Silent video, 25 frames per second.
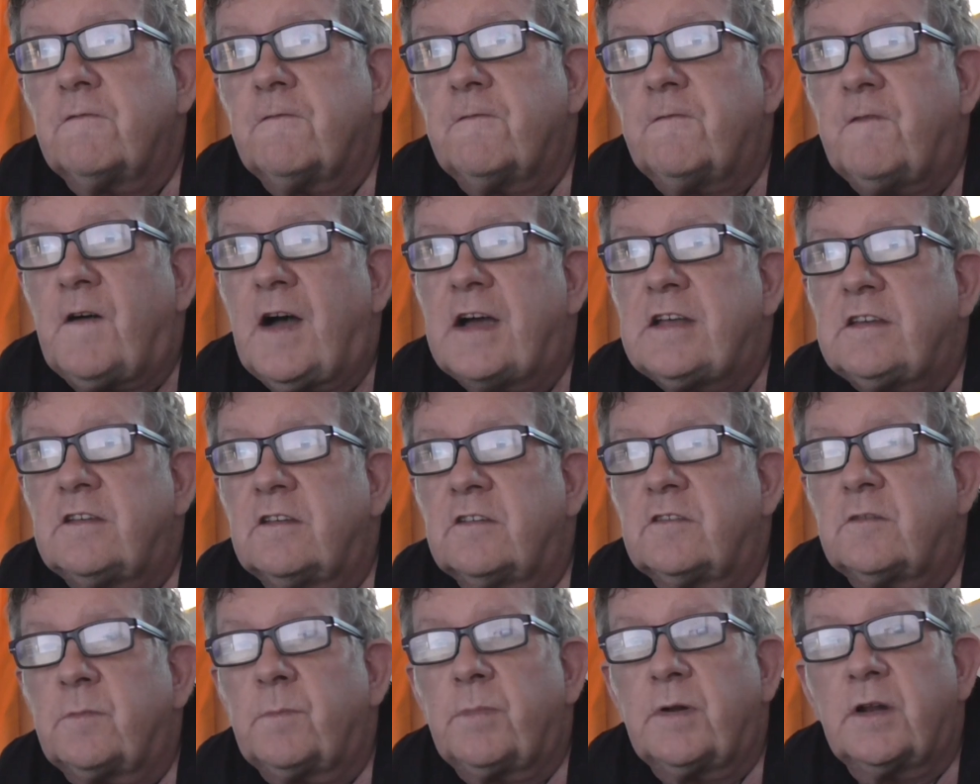fight
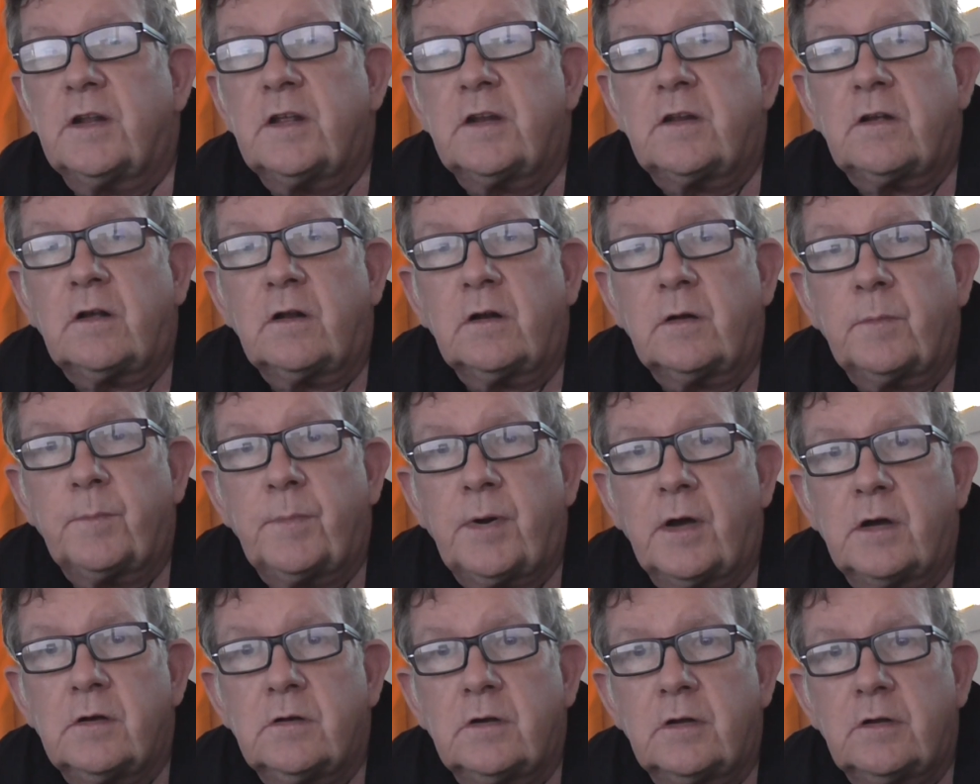its political
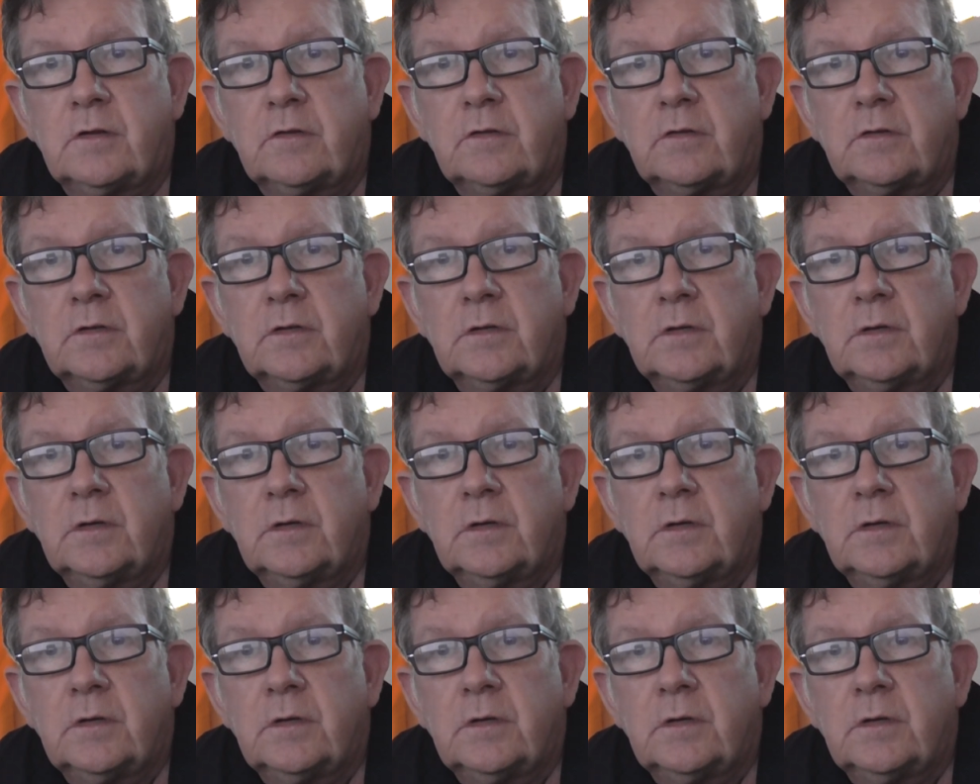opponents.